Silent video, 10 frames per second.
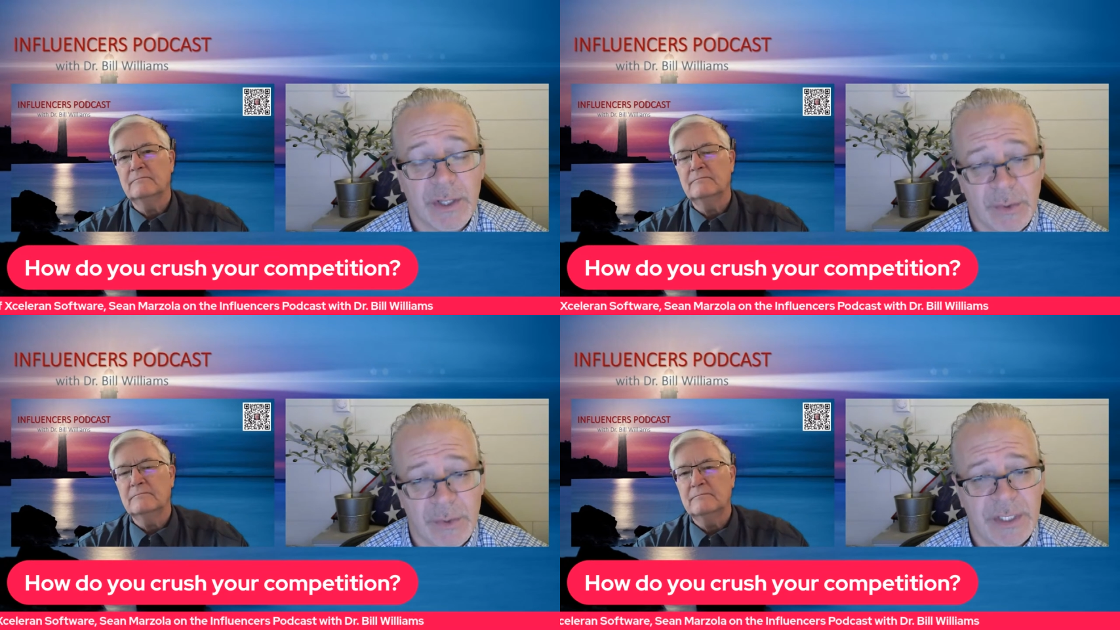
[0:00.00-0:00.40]

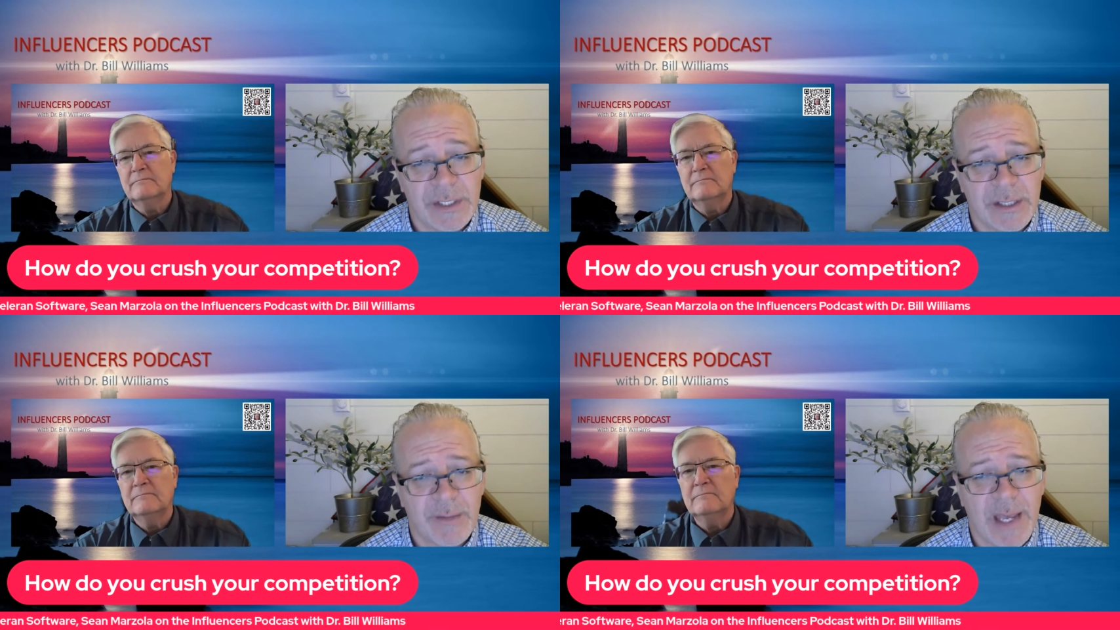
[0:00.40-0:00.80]

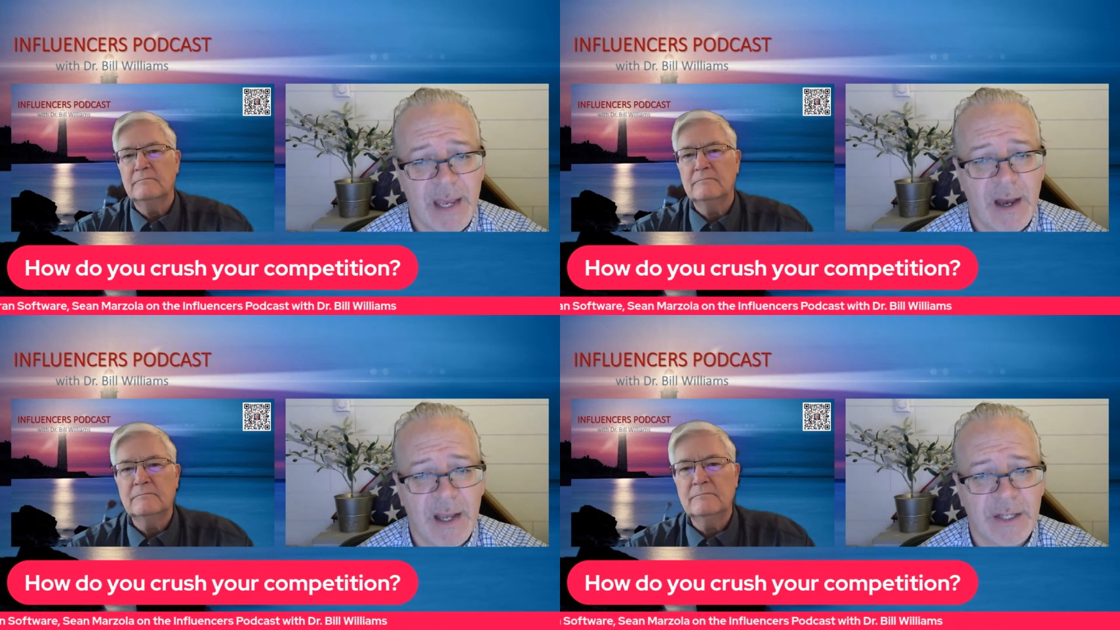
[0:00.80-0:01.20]
Speaker 1: using some
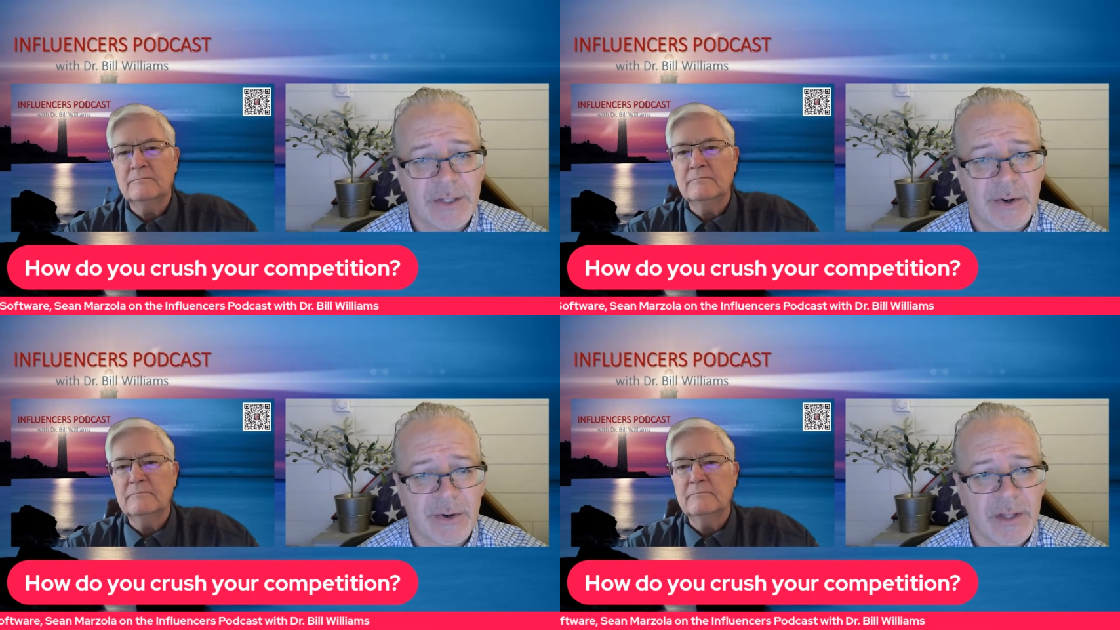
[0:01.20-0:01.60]
AI
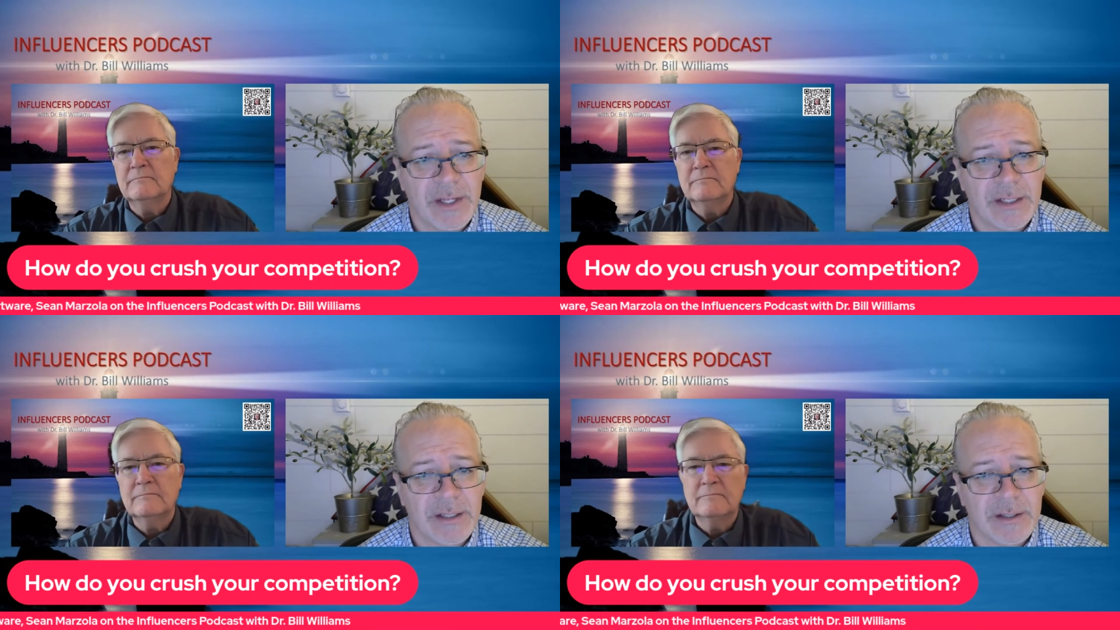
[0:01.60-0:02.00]

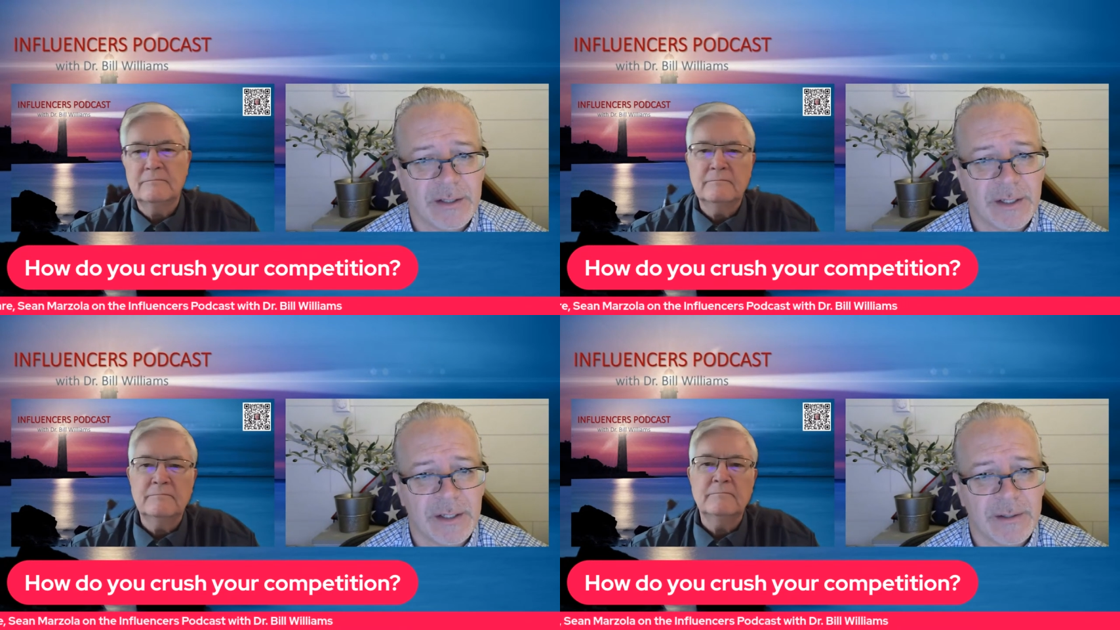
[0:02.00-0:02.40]
internally to
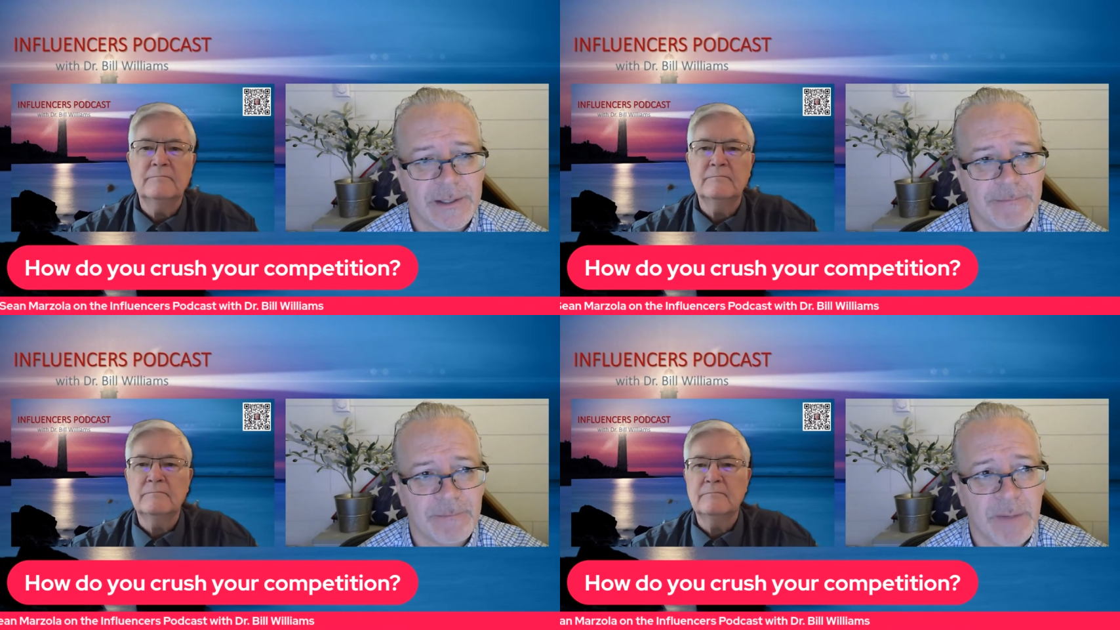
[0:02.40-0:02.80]
to
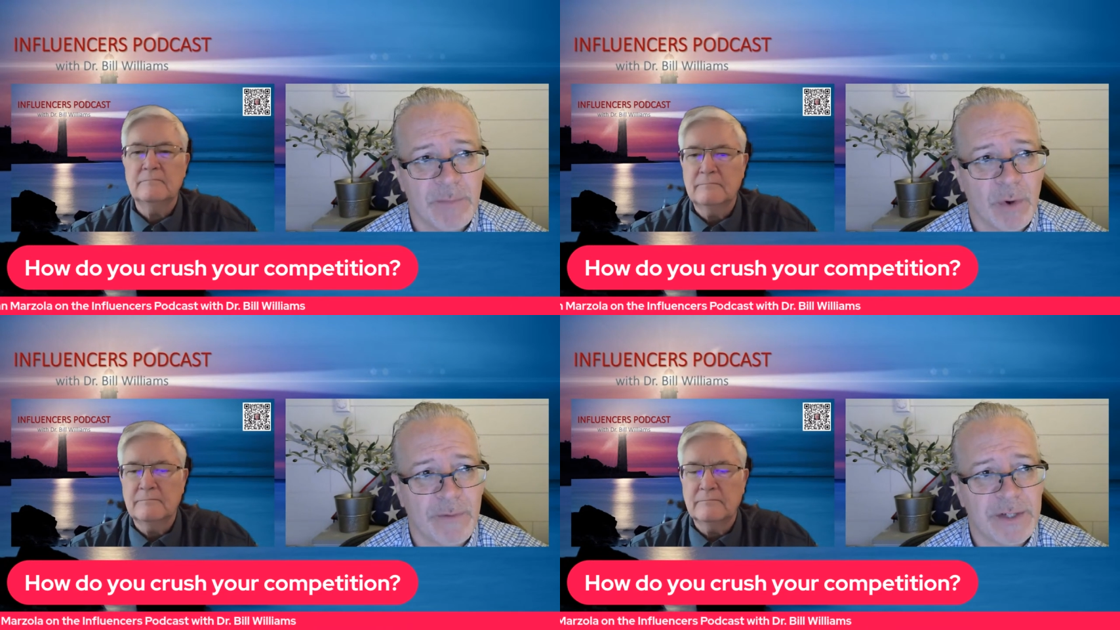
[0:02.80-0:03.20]
be
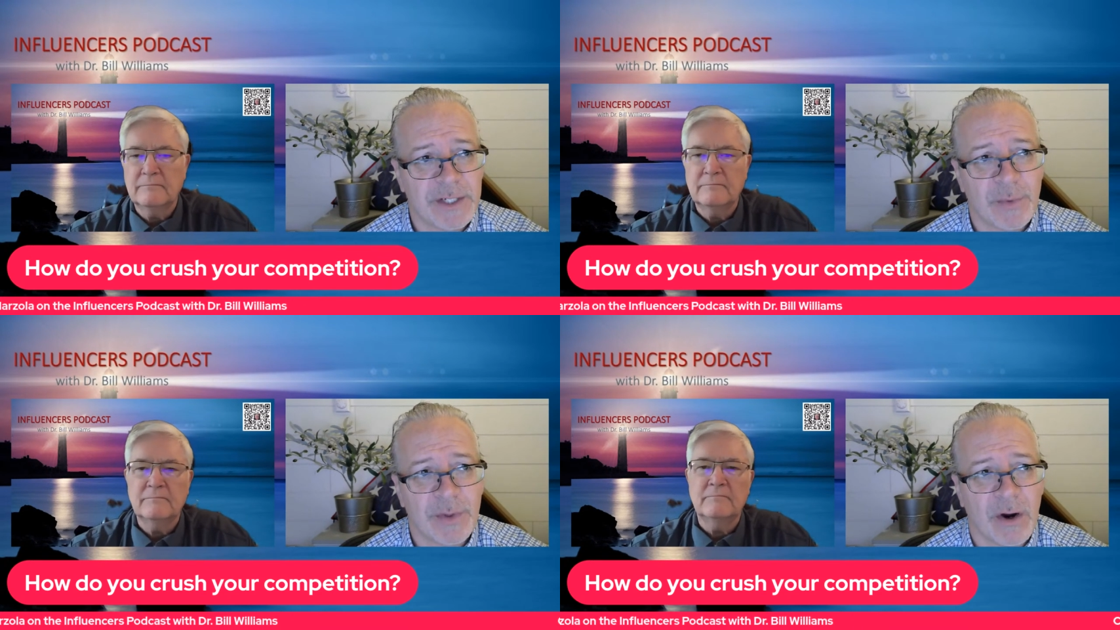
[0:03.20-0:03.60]
more
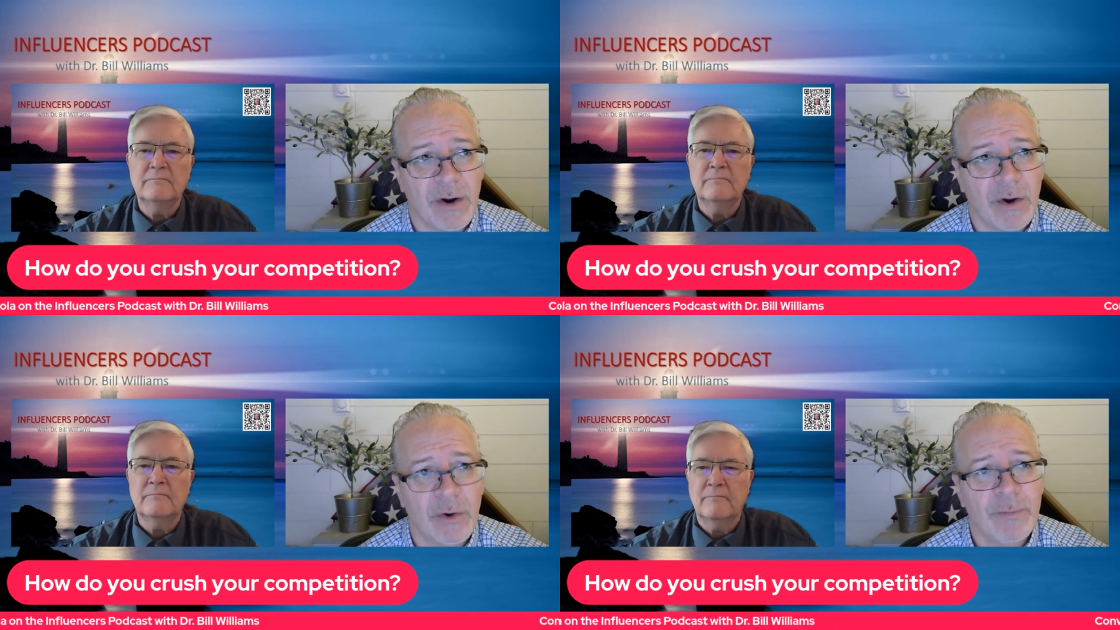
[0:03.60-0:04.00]
efficient with
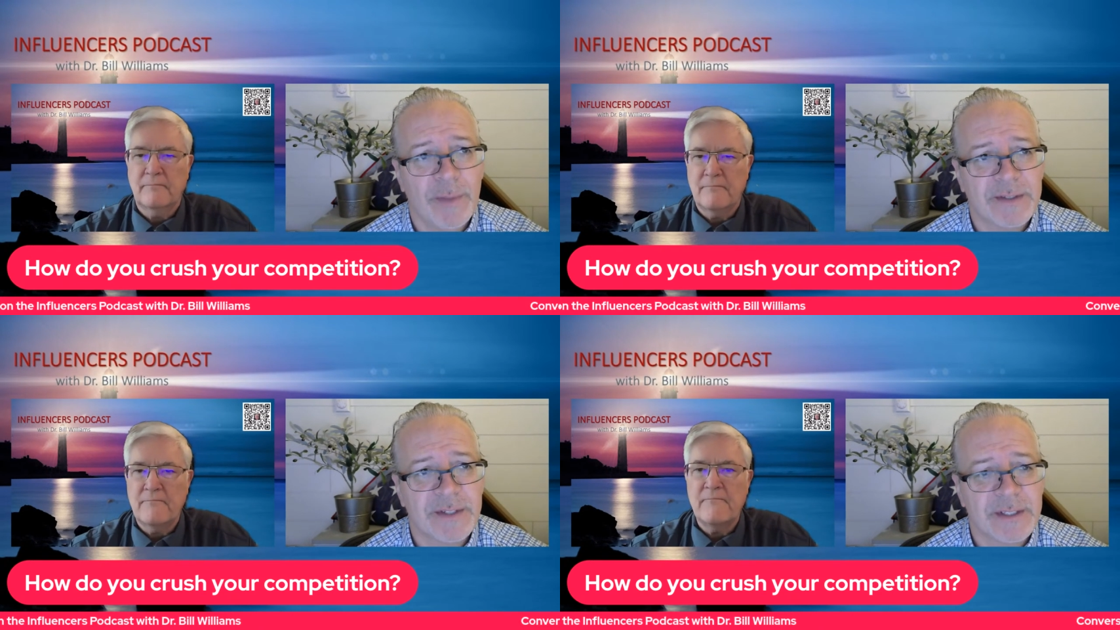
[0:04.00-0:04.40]
our own
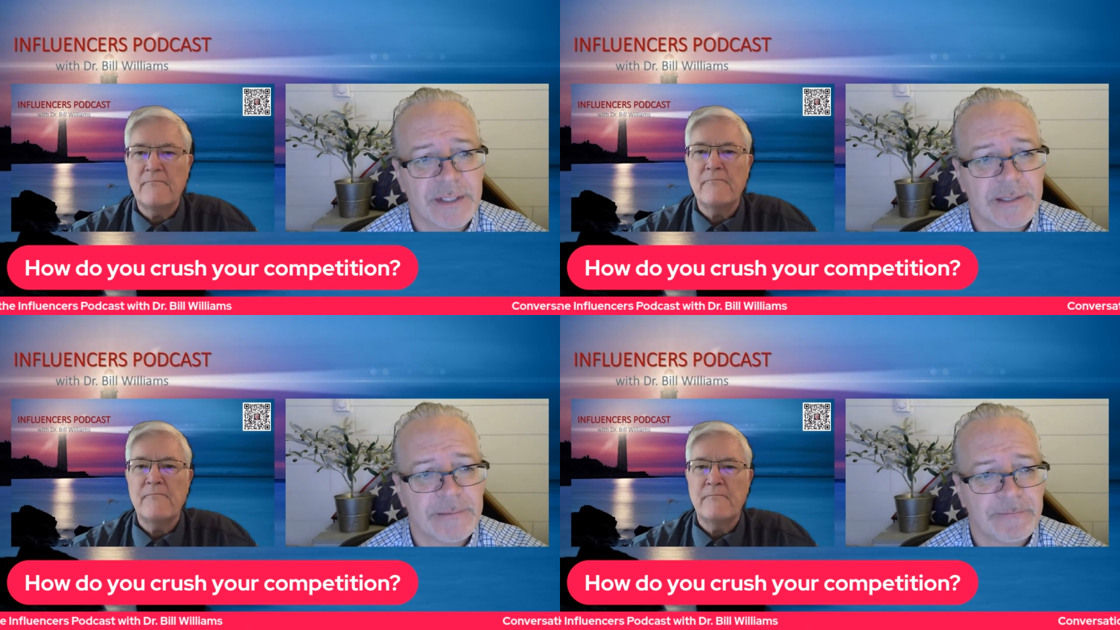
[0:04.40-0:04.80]
business,